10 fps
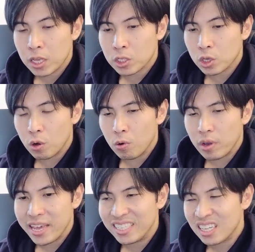
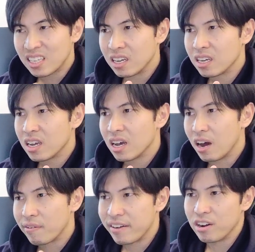So he's not
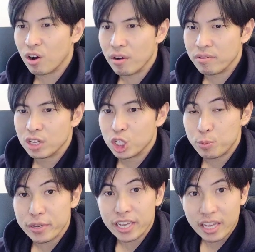afraid of
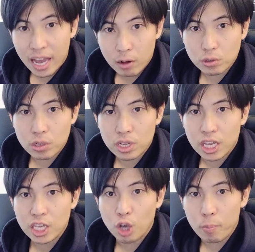speaking out
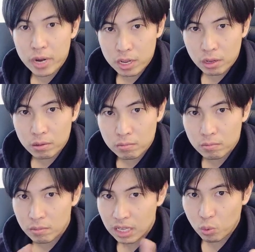his opinion.
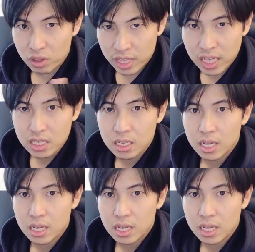That's one thing.